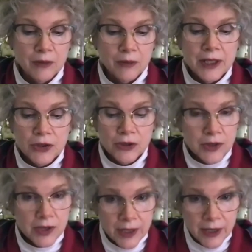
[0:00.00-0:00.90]
But he turns
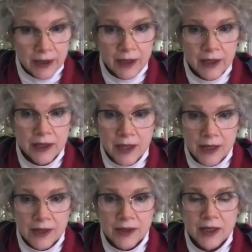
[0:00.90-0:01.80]
again, and he
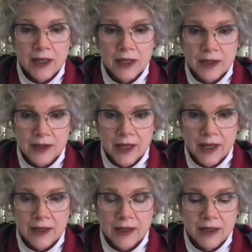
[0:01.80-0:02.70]
does, it
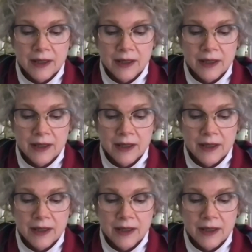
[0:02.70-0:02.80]
said,